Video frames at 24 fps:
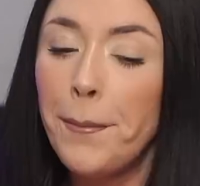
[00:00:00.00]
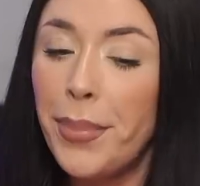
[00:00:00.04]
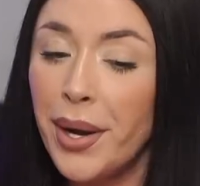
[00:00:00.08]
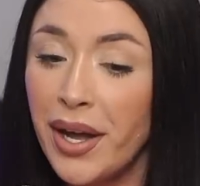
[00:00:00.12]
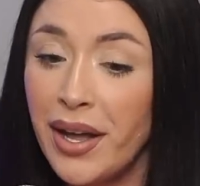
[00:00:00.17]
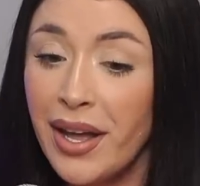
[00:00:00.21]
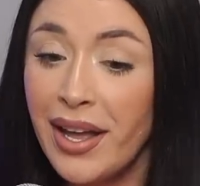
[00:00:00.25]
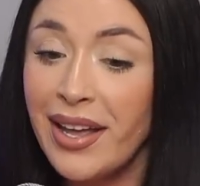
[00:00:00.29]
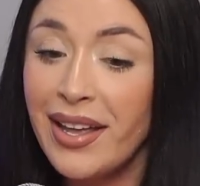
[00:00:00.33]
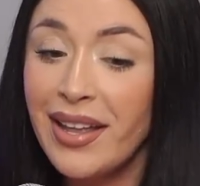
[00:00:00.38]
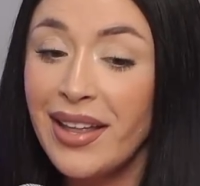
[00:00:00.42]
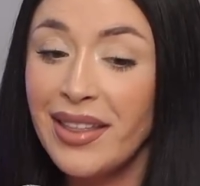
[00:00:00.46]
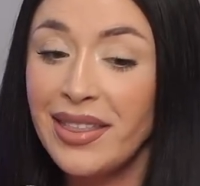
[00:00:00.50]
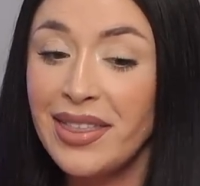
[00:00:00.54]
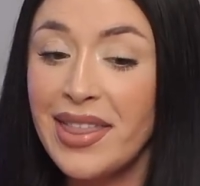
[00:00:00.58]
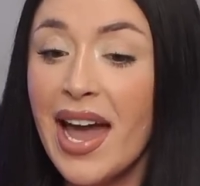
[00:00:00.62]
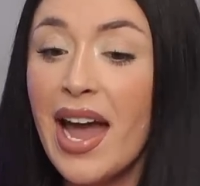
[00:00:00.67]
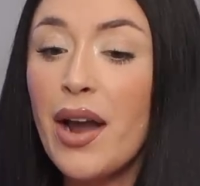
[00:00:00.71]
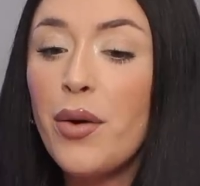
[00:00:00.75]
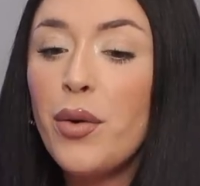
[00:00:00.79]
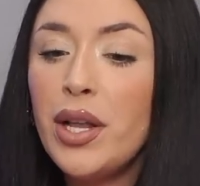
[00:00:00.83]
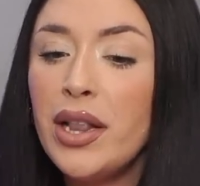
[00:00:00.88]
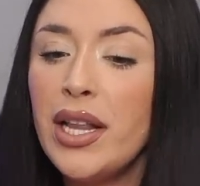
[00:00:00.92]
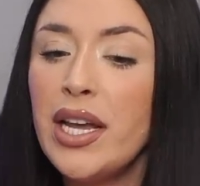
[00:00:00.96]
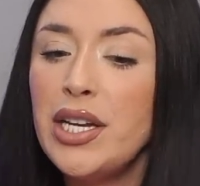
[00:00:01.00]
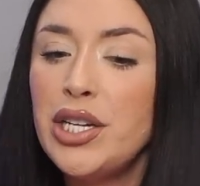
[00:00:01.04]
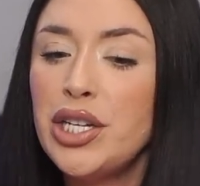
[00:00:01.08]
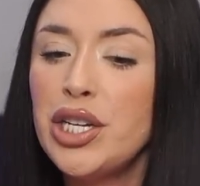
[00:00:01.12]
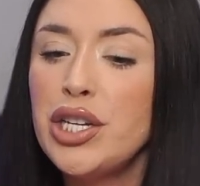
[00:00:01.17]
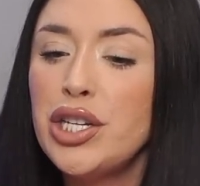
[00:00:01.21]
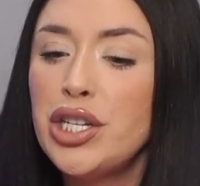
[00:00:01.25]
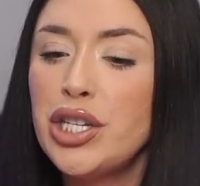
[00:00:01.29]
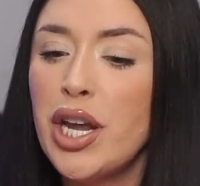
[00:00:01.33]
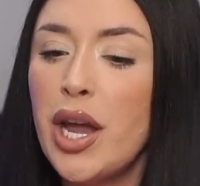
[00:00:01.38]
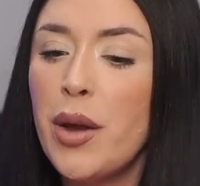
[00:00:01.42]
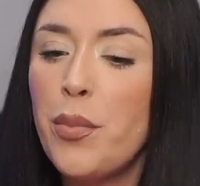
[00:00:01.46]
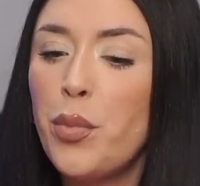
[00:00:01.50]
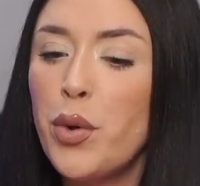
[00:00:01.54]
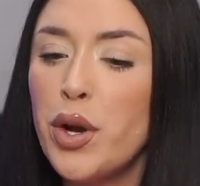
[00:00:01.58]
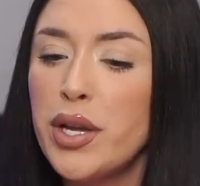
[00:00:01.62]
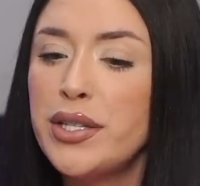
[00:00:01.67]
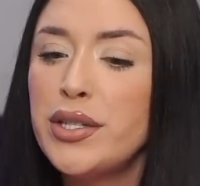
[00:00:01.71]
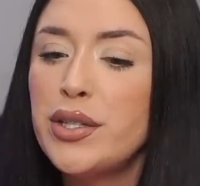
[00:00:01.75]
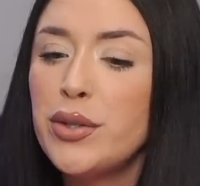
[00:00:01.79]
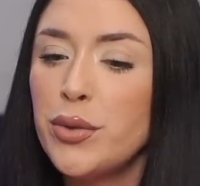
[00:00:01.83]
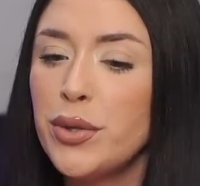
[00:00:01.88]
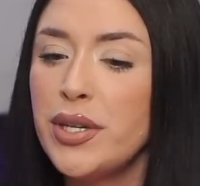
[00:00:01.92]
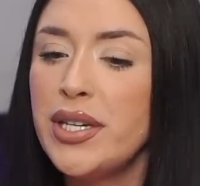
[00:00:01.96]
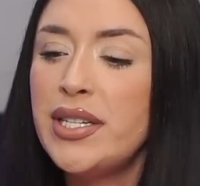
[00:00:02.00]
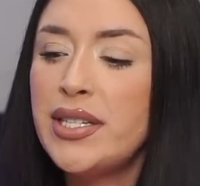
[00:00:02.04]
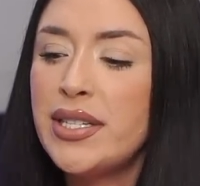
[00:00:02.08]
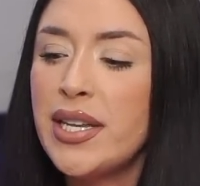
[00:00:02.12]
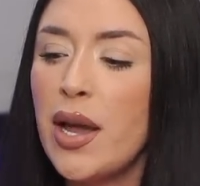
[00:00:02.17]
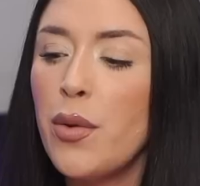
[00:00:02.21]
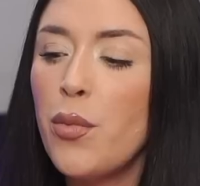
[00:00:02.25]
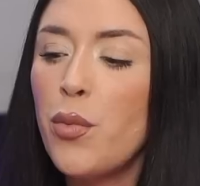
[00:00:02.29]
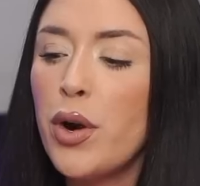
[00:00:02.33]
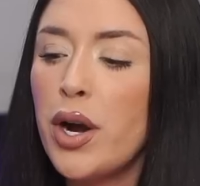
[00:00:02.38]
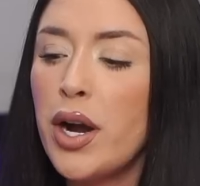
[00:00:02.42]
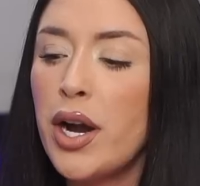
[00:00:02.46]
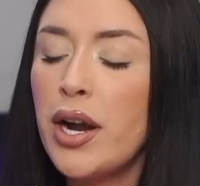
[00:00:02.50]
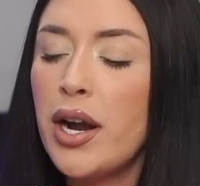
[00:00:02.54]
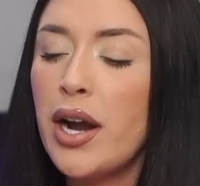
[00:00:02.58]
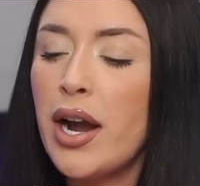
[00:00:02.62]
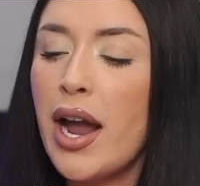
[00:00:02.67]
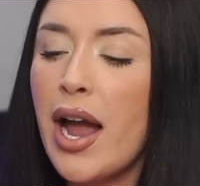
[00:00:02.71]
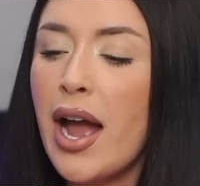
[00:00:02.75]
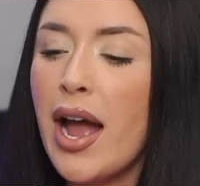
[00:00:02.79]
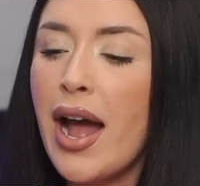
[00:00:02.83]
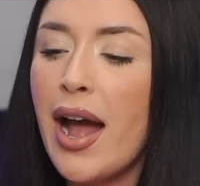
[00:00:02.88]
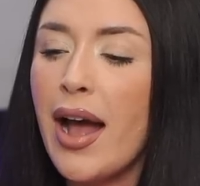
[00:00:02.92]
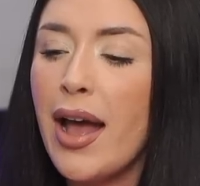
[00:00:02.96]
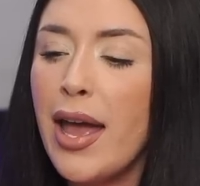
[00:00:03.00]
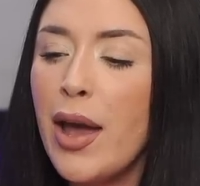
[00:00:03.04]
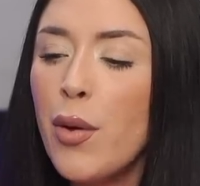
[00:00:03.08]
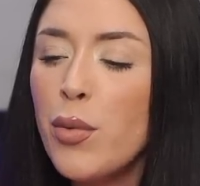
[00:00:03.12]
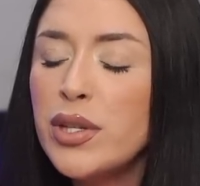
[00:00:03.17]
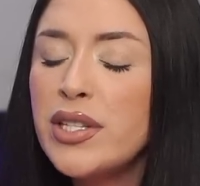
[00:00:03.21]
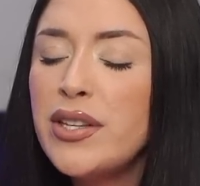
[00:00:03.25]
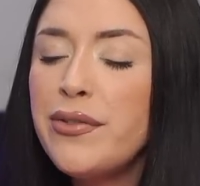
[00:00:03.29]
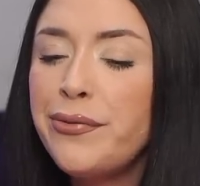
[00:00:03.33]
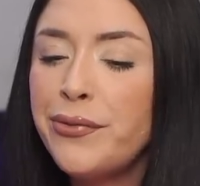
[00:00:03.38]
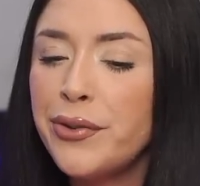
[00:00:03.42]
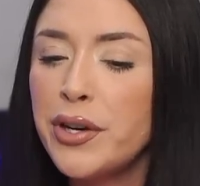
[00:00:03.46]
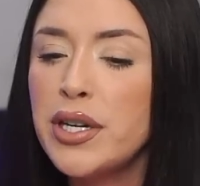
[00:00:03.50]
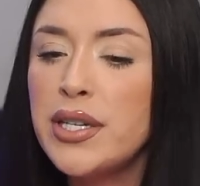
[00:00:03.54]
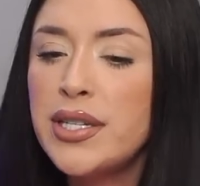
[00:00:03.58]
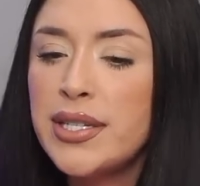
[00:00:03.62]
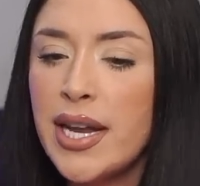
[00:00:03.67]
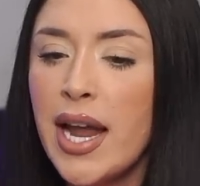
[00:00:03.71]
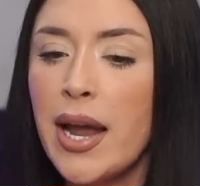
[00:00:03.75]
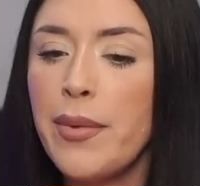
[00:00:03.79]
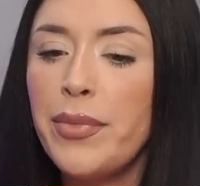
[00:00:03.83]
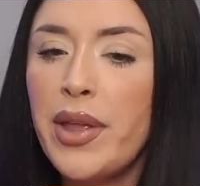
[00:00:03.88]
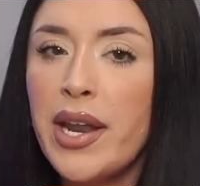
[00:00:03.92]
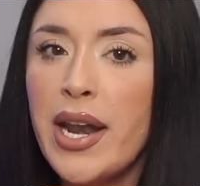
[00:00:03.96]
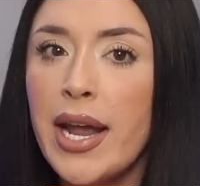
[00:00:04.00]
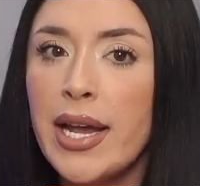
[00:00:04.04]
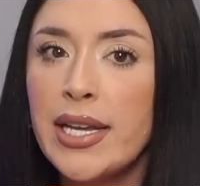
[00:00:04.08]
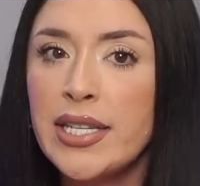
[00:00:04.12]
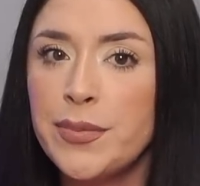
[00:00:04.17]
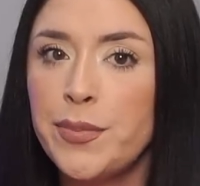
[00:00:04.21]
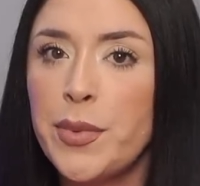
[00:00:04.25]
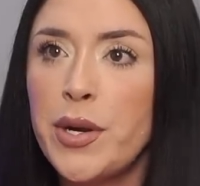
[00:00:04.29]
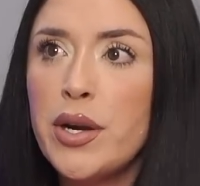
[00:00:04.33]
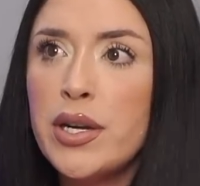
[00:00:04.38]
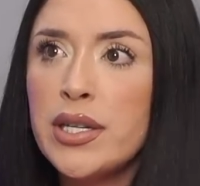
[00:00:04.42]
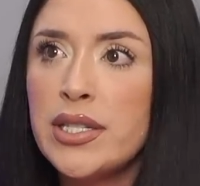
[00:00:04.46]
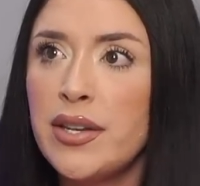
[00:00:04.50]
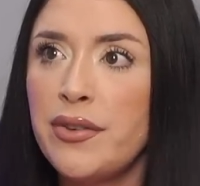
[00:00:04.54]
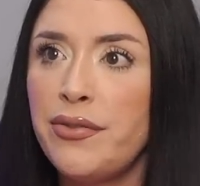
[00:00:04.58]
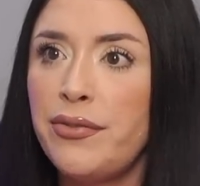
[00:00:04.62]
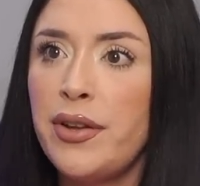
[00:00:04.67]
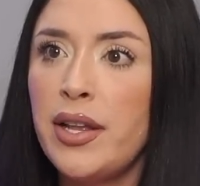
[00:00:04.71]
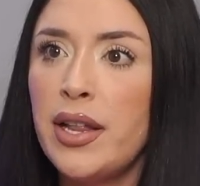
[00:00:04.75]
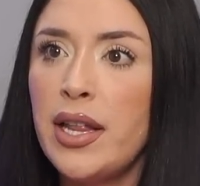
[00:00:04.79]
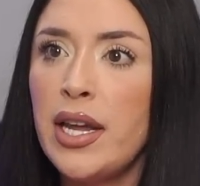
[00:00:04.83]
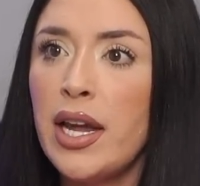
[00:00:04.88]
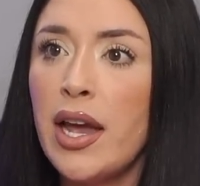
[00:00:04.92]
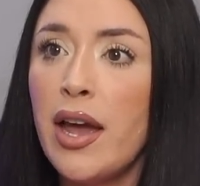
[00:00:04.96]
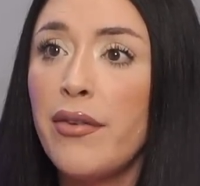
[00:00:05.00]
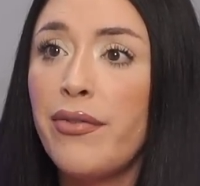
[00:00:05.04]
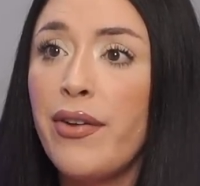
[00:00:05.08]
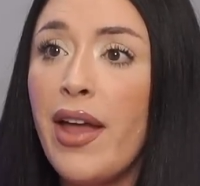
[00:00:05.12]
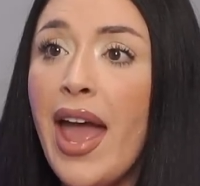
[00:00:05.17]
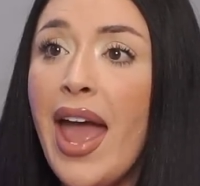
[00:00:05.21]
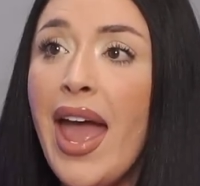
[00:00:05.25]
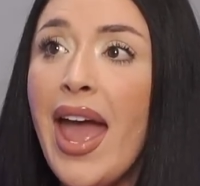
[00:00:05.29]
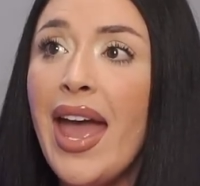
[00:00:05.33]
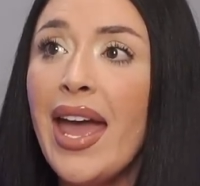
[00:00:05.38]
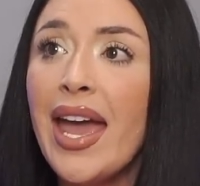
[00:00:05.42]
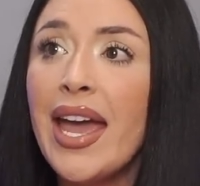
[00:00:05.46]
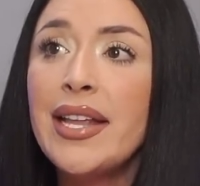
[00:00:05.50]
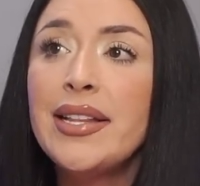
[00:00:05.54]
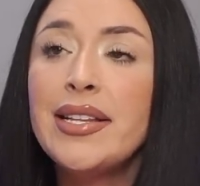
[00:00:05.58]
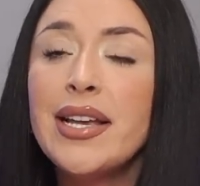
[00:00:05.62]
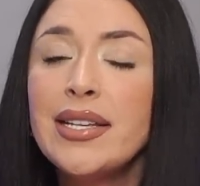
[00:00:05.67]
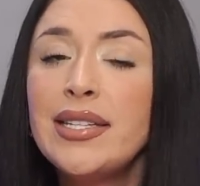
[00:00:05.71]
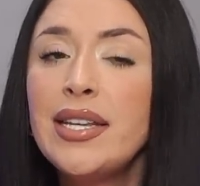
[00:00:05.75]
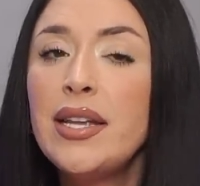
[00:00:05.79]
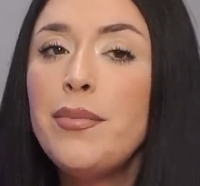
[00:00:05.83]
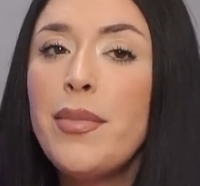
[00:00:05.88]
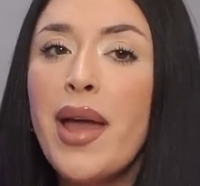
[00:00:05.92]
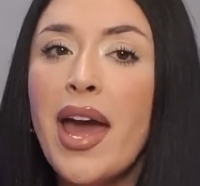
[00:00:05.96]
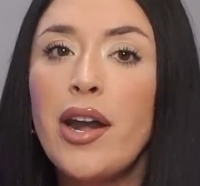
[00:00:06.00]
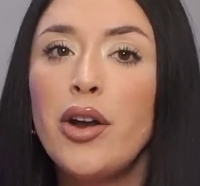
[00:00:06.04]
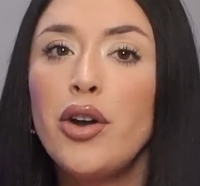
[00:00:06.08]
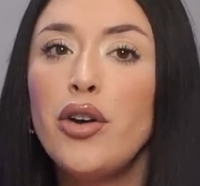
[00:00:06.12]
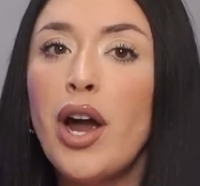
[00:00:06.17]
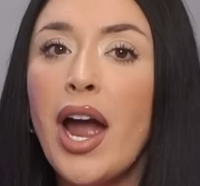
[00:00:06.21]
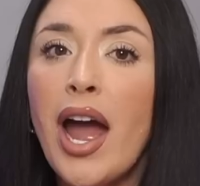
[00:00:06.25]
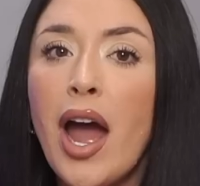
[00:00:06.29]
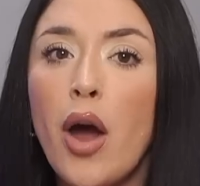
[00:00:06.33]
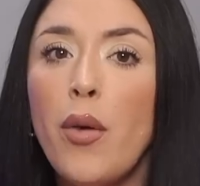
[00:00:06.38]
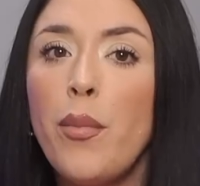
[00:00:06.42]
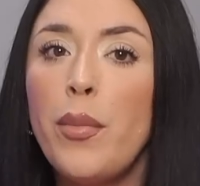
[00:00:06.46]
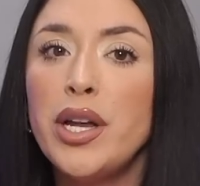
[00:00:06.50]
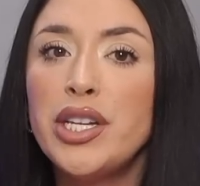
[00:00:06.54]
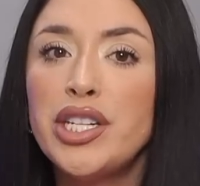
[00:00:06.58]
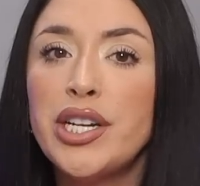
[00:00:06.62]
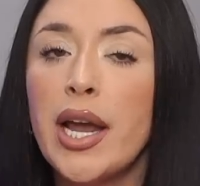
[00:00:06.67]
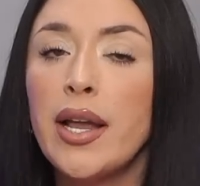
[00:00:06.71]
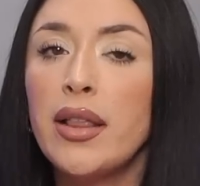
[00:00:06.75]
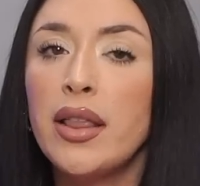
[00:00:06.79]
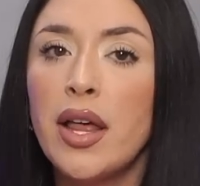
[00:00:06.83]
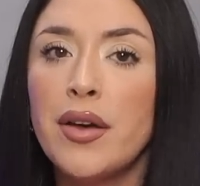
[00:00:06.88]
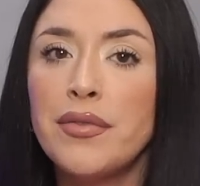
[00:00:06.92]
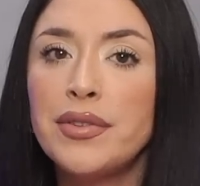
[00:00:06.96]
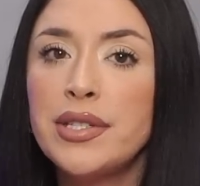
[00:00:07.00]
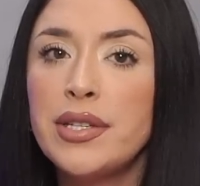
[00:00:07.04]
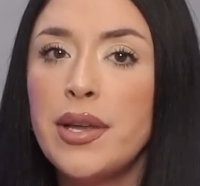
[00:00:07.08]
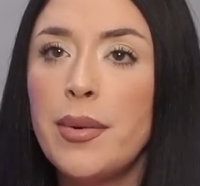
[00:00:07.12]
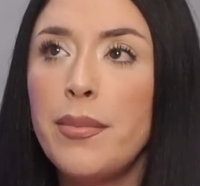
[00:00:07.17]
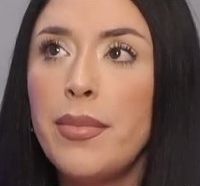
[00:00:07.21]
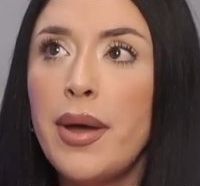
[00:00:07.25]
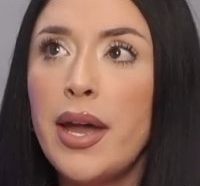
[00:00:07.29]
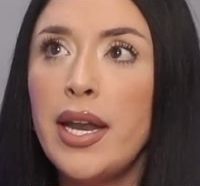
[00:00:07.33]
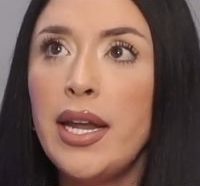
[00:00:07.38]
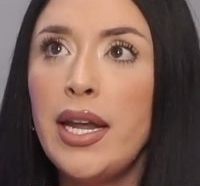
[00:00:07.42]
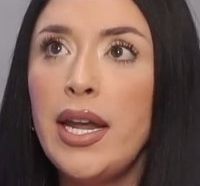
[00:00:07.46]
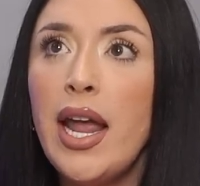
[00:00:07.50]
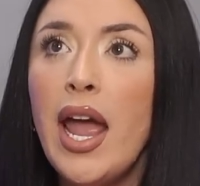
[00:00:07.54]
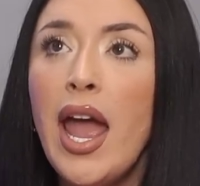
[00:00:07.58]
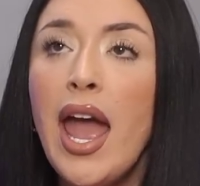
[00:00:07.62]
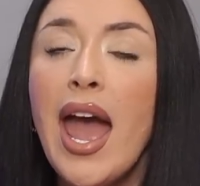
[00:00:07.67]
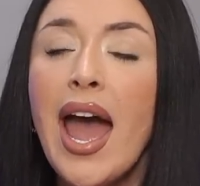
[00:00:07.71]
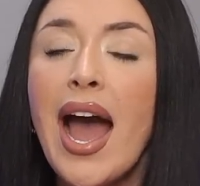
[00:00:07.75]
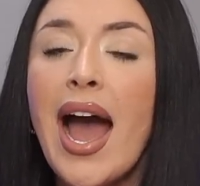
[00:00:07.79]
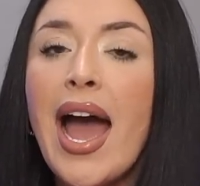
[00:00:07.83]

But that relationship was the reason where it was the first time that I experienced the feeling of it doesn't matter how much I love somebody,